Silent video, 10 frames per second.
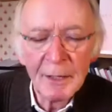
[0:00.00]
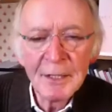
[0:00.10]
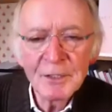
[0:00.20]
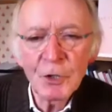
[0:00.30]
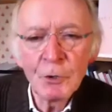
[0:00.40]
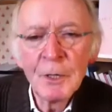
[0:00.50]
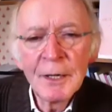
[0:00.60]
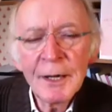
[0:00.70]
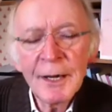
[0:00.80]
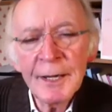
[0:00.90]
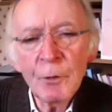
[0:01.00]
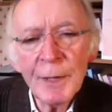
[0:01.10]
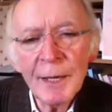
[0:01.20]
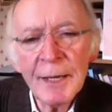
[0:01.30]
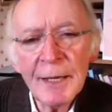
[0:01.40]
So, in a
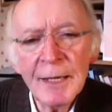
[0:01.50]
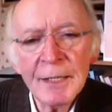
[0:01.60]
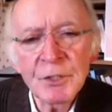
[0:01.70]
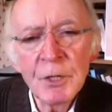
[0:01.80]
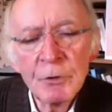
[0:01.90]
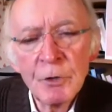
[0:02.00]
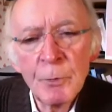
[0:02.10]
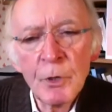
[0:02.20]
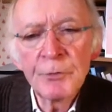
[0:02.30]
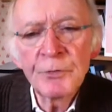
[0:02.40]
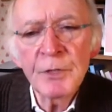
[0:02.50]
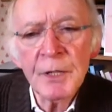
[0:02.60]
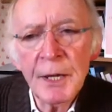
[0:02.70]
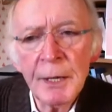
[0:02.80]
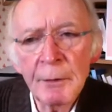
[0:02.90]
way, he has removed
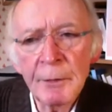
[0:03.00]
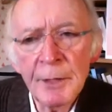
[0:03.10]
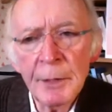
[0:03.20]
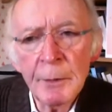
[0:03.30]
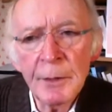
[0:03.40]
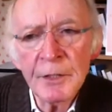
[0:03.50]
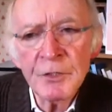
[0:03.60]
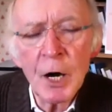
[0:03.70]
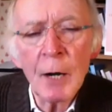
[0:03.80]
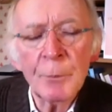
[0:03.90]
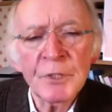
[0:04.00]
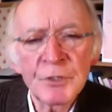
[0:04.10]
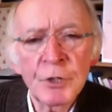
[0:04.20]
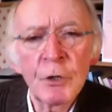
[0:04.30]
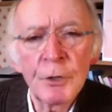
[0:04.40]
the sharpest
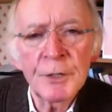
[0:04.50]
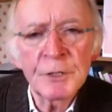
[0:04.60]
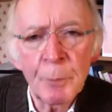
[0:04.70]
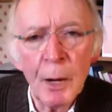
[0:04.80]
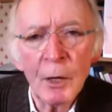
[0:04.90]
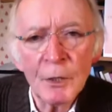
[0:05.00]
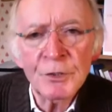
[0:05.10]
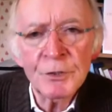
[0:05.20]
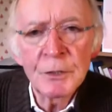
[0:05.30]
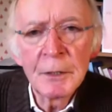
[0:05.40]
tool in his box